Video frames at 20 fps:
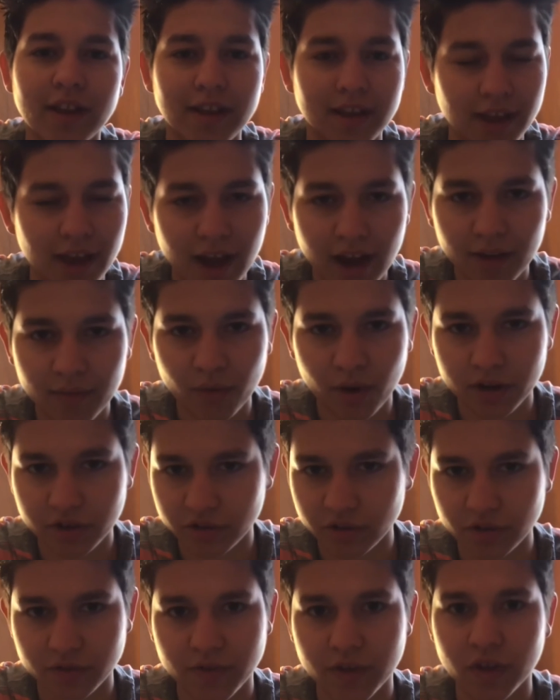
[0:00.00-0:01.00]
Like yeah, I've watched
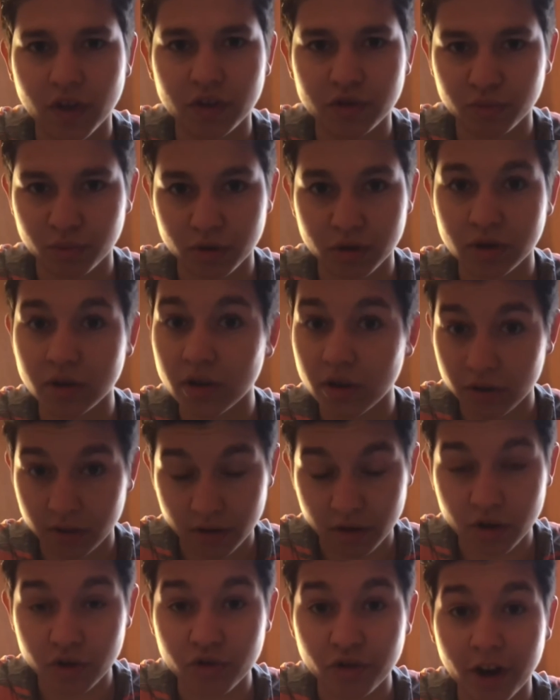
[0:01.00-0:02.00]
those videos where
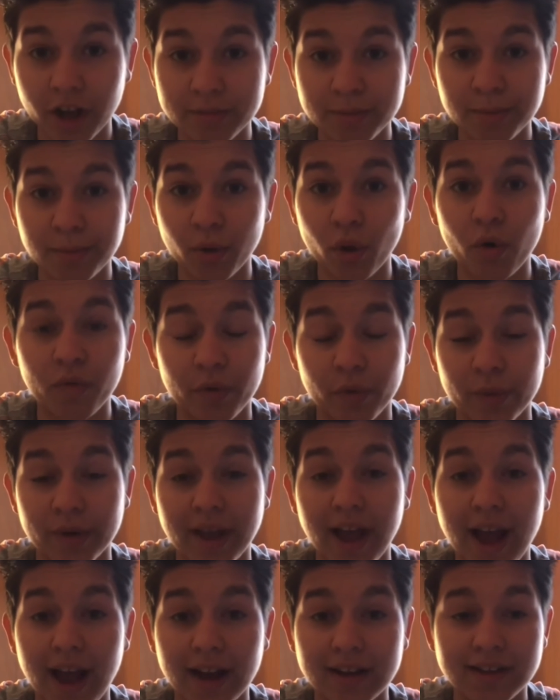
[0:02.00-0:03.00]
the trans people
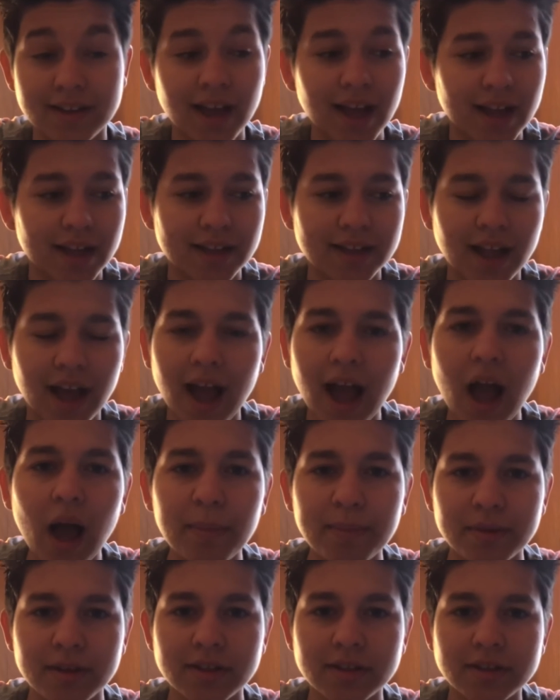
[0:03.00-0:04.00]
overreact. Yeah, that
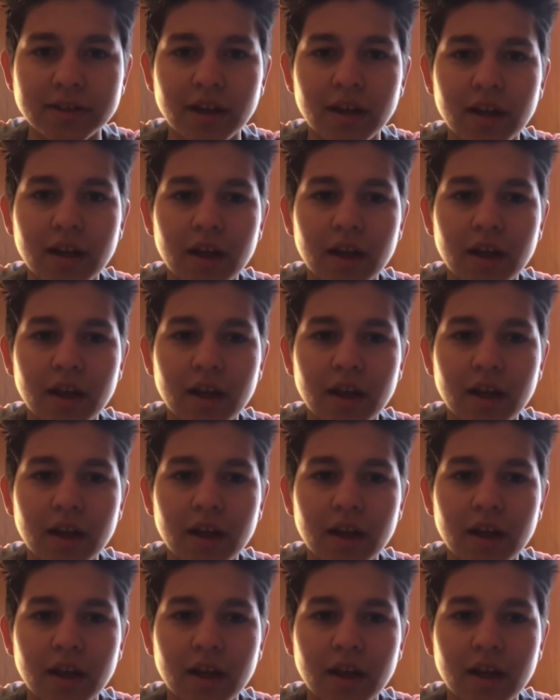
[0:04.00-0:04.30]
happens.